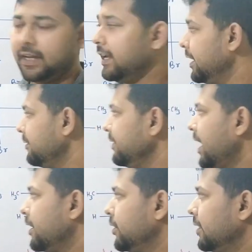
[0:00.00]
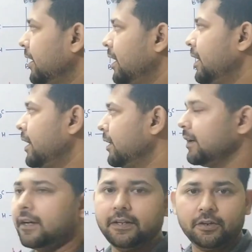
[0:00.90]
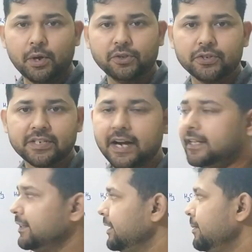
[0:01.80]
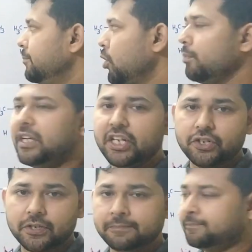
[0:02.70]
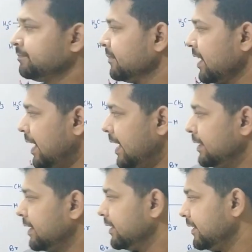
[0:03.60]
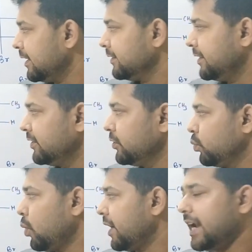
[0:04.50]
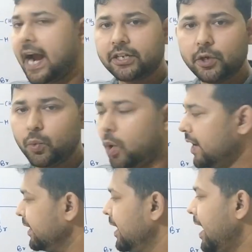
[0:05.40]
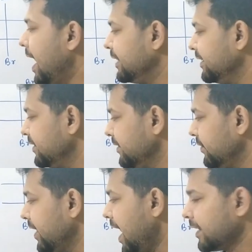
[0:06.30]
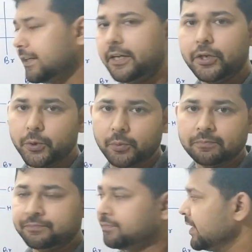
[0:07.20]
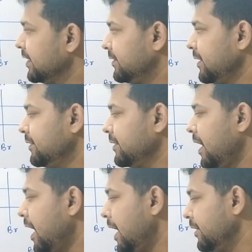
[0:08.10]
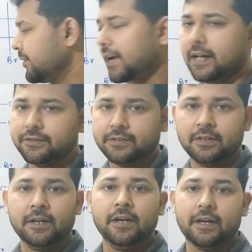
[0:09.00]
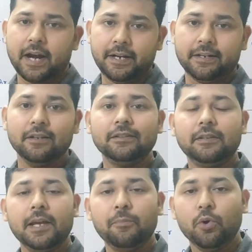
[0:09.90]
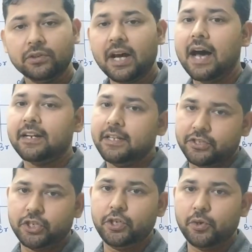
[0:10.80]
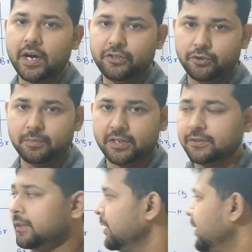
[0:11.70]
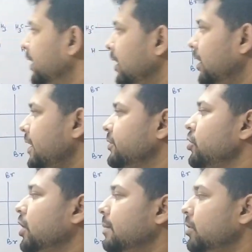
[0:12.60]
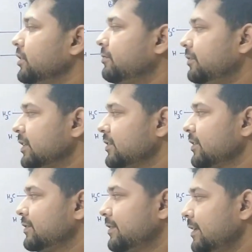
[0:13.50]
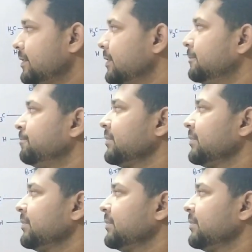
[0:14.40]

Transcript: Here we are going to study the bromination, and there this is one reactant 1 and this is reactant 2, cis and trans, right? They both are stereoisomers. Let's talk about the first, cis.